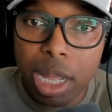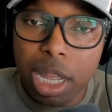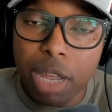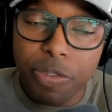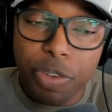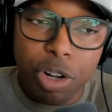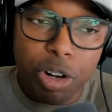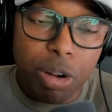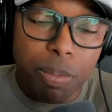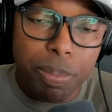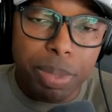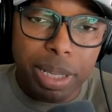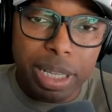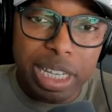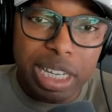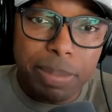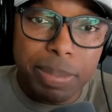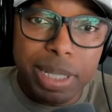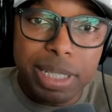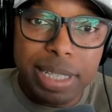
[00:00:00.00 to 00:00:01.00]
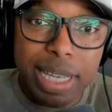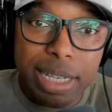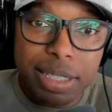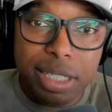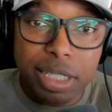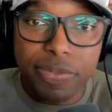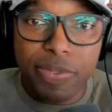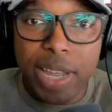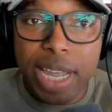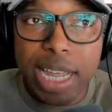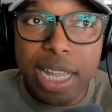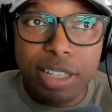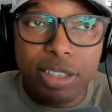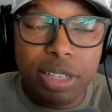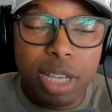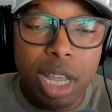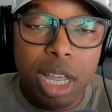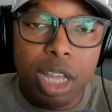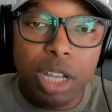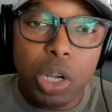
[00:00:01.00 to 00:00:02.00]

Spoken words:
If you don't believe me, Texas fans,